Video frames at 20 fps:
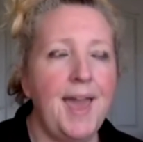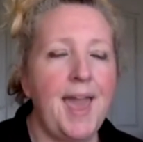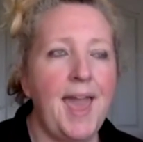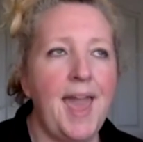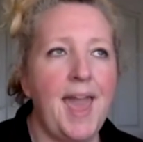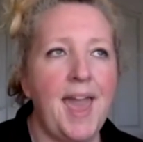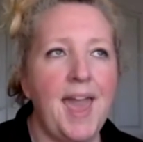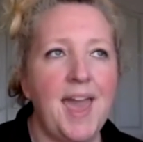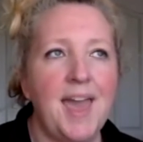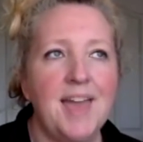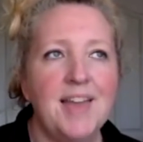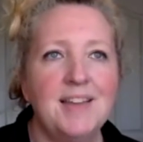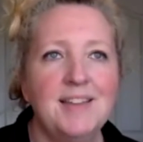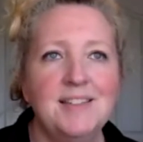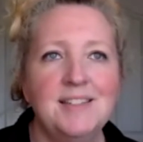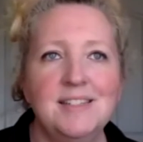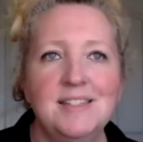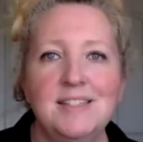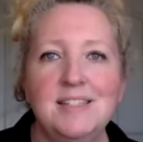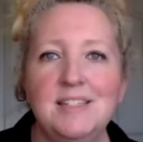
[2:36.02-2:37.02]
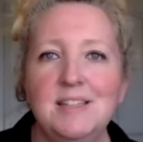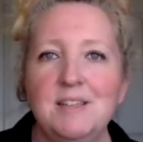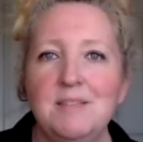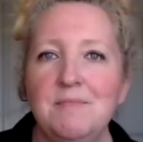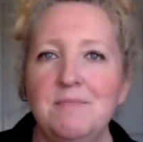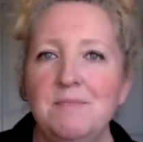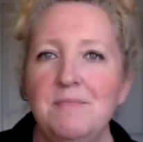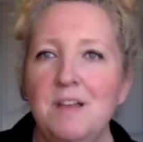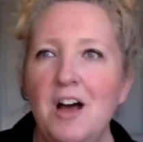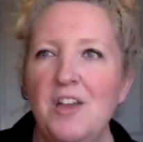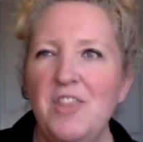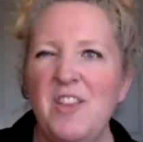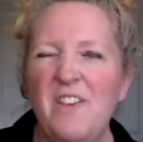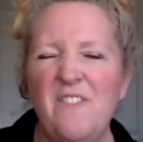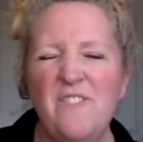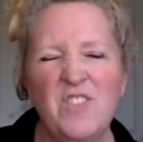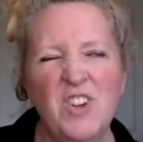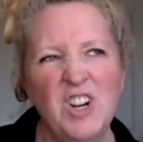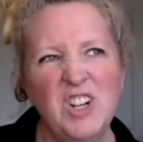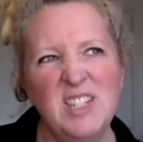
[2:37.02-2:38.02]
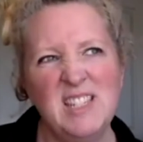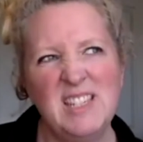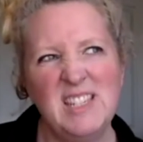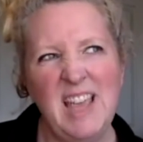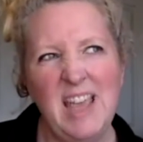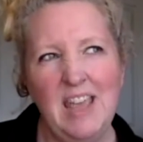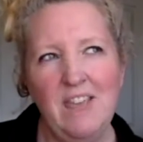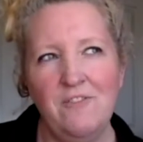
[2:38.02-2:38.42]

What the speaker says: And on the first day,